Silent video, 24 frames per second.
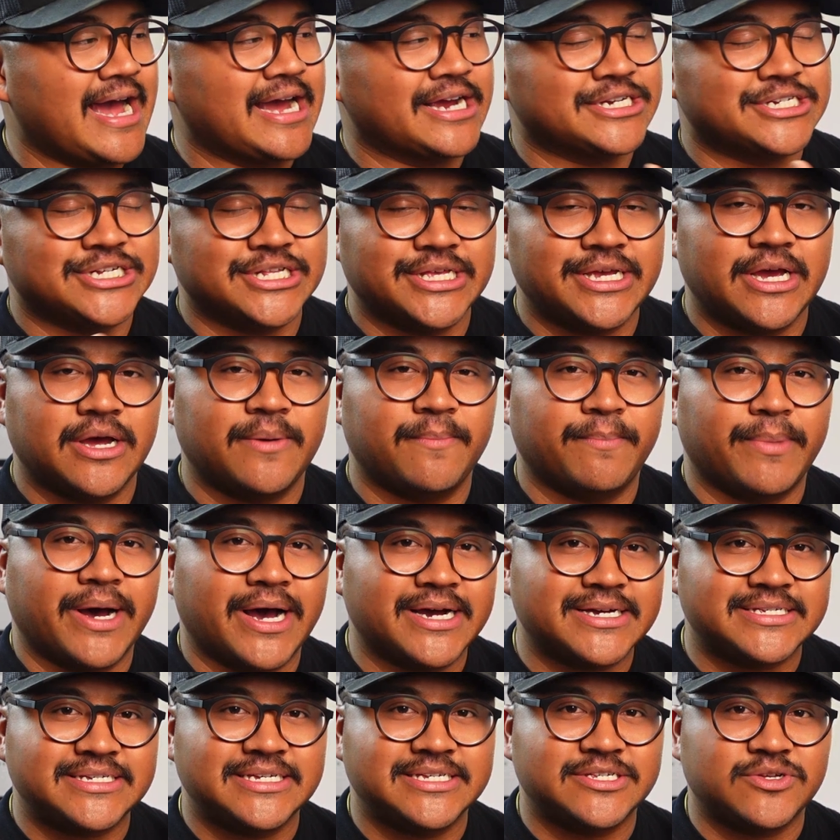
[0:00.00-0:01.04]
actually
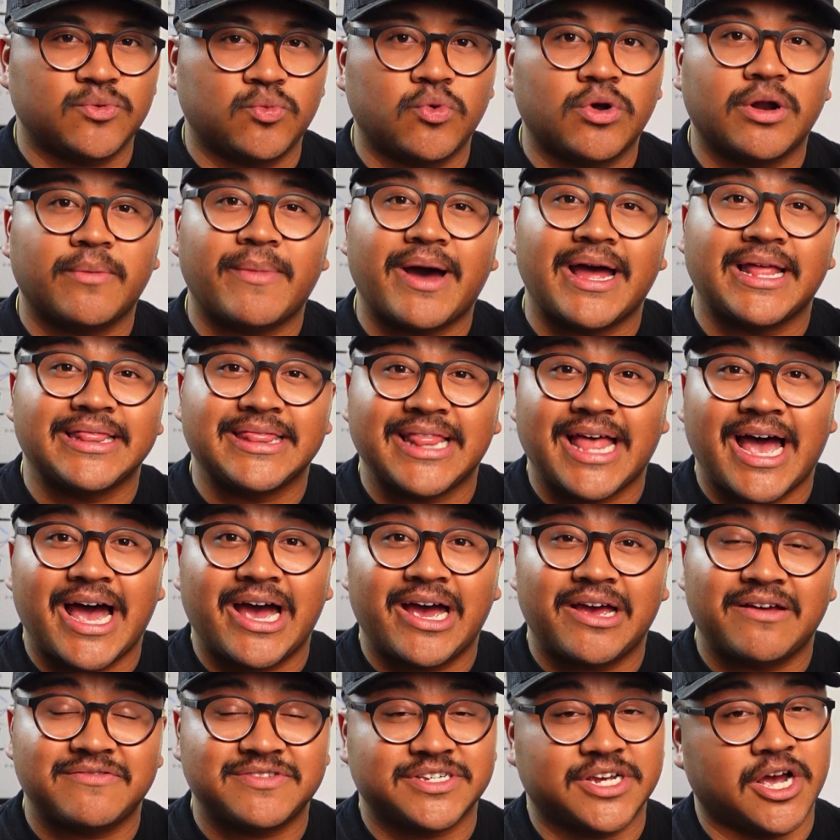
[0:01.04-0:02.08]
unboxed these in one of my
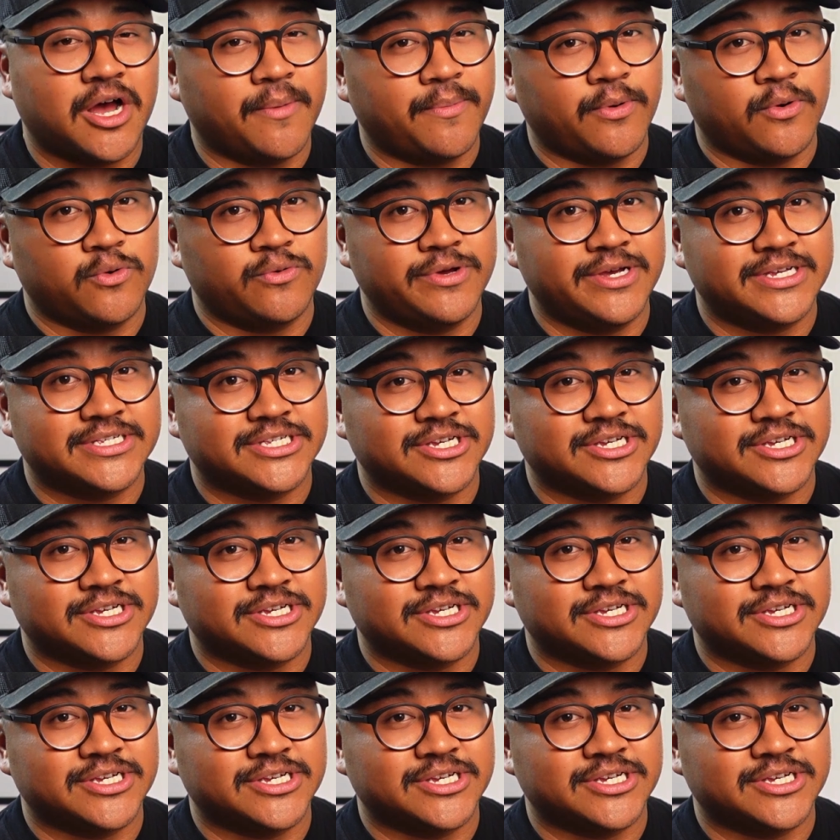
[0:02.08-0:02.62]
lives a couple weeks